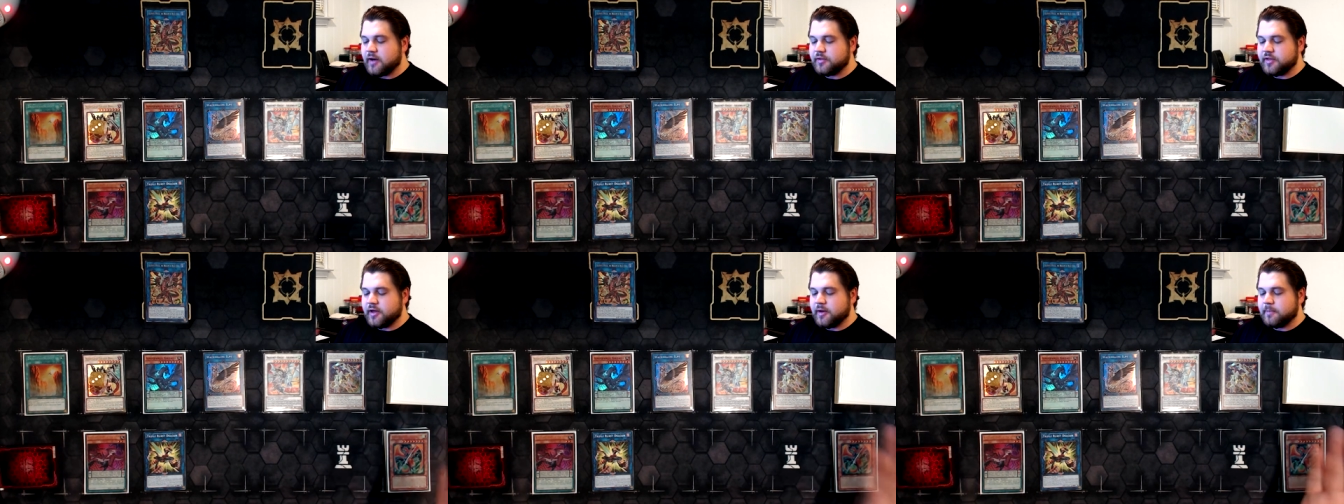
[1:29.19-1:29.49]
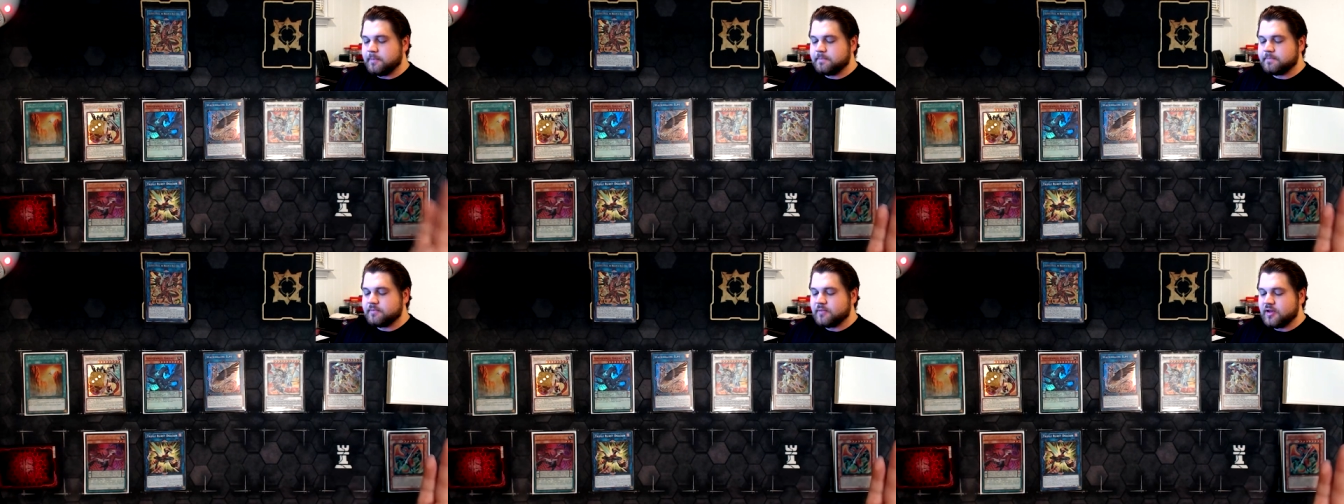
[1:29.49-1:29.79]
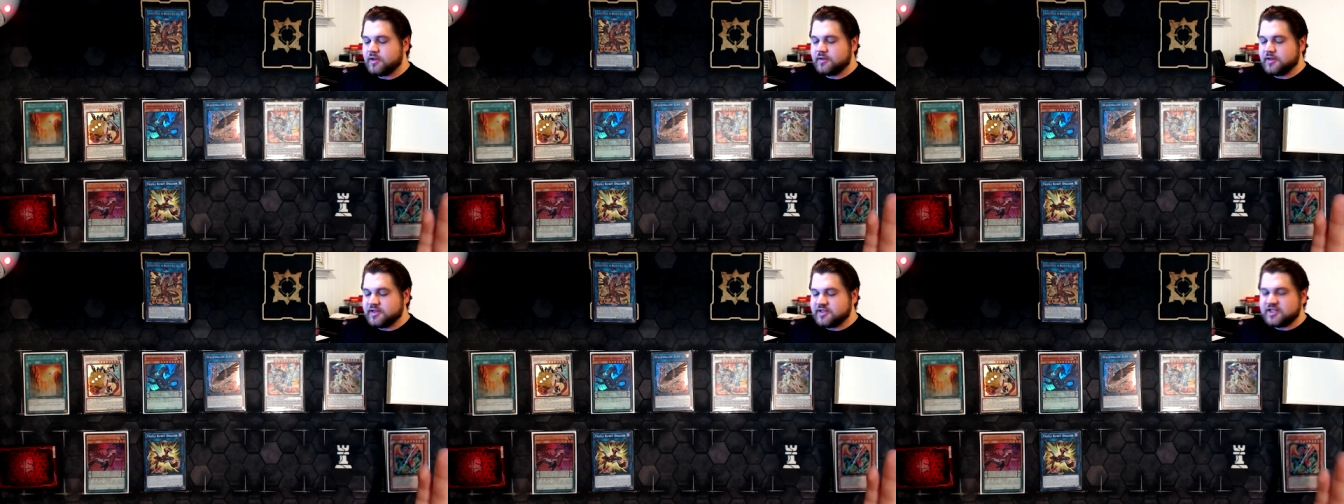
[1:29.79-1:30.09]
tell
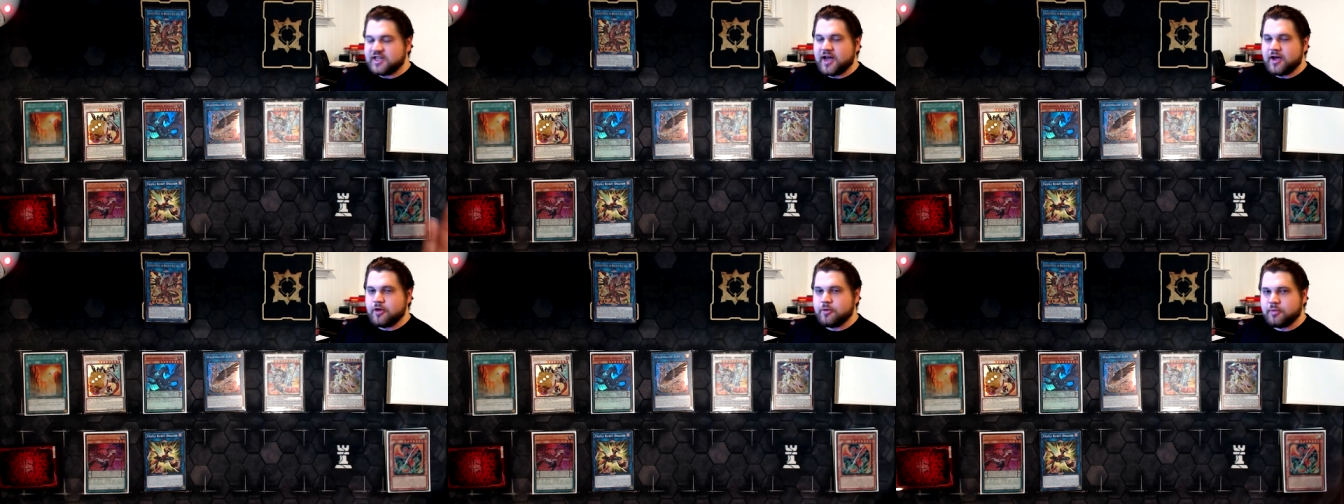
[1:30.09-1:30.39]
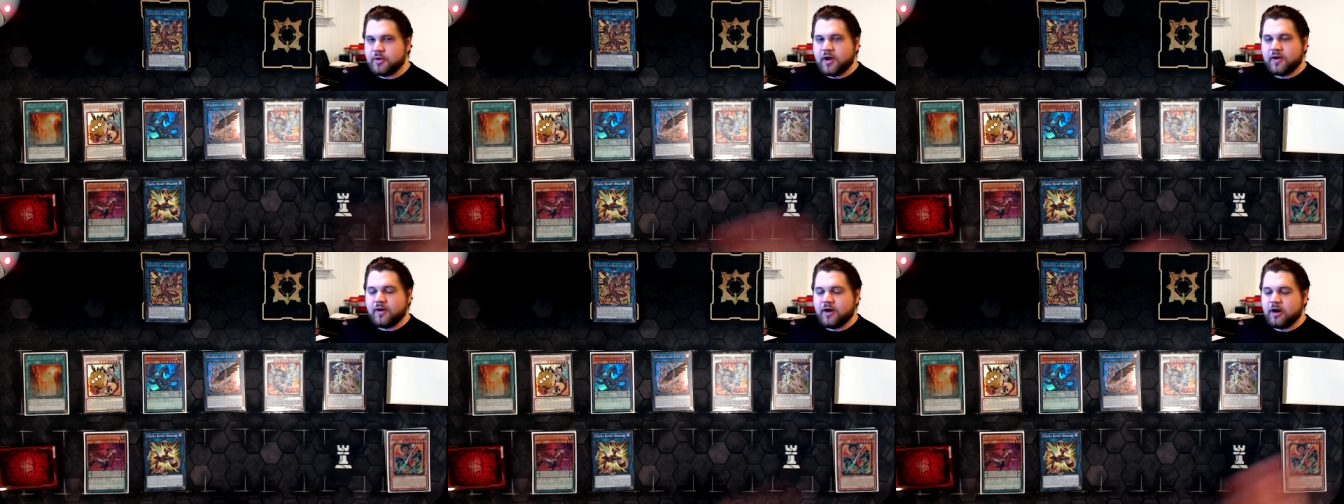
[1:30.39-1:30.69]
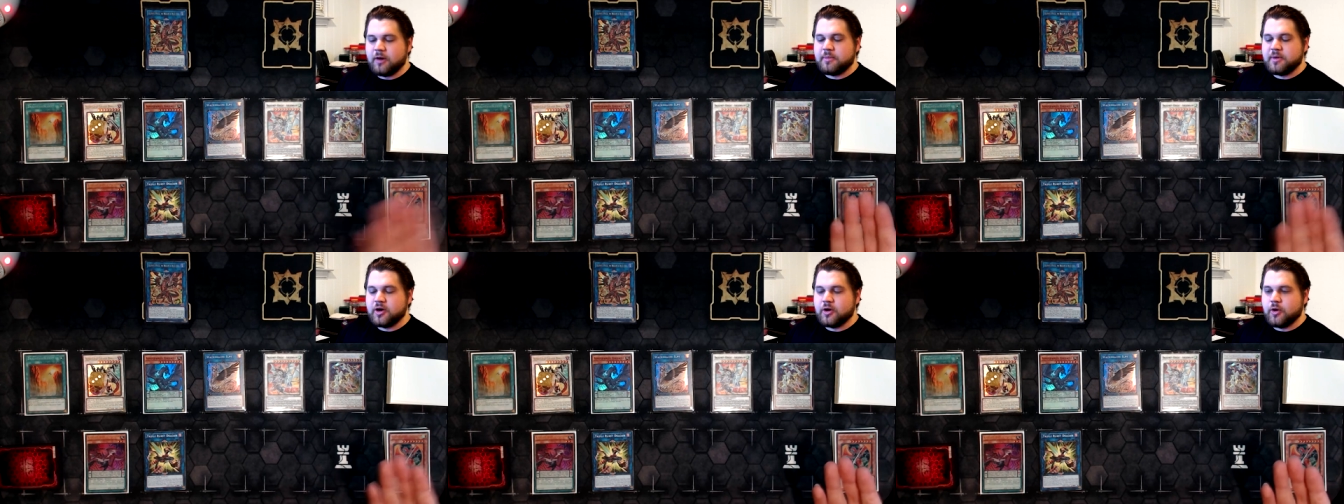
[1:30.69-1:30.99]
them this is how you
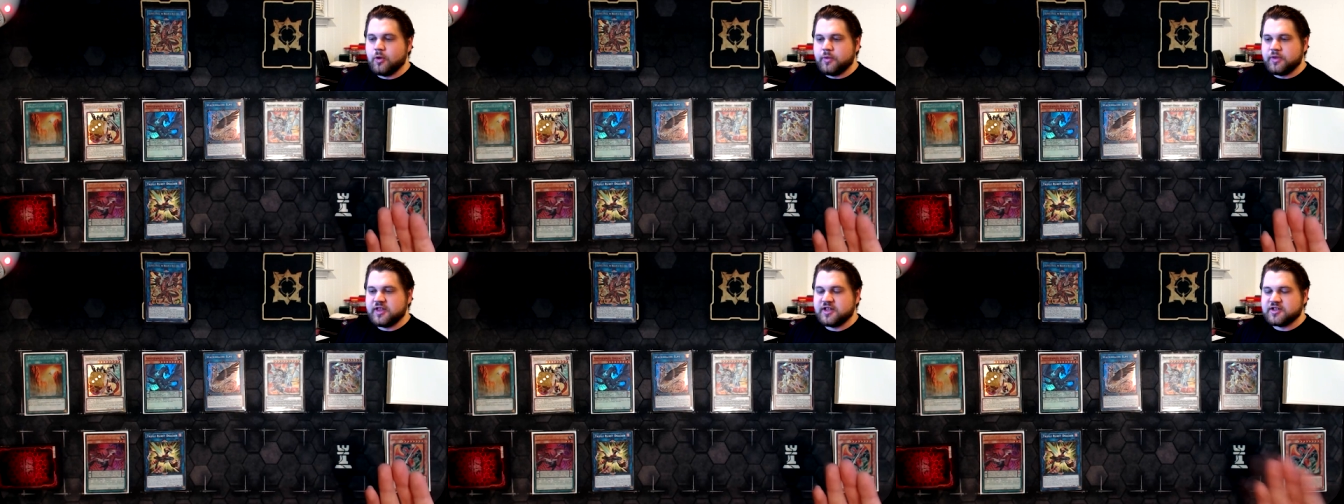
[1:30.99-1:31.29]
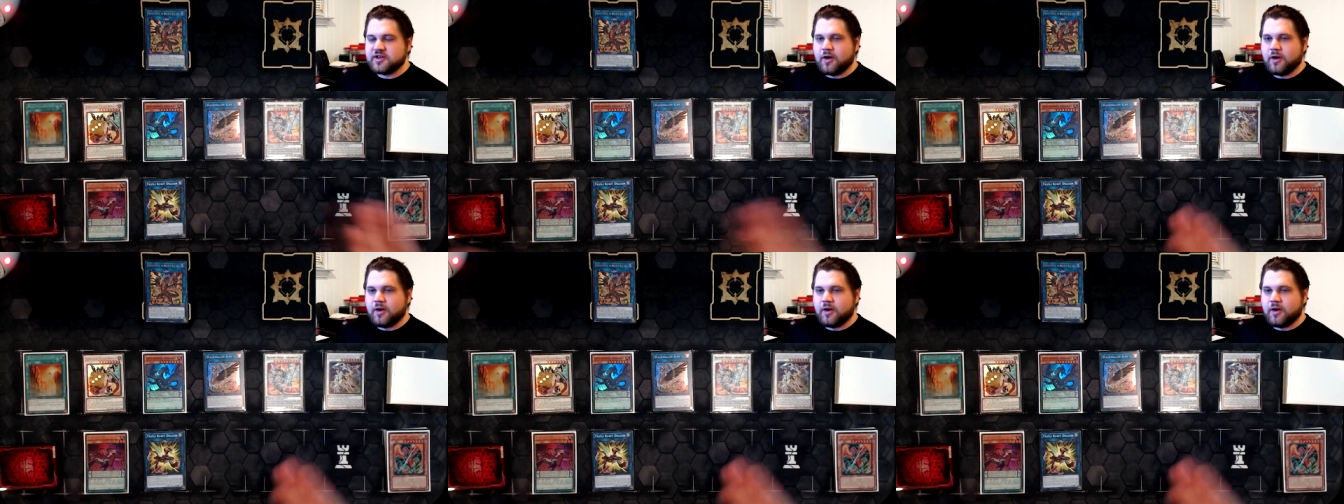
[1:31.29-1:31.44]
play around Nibiru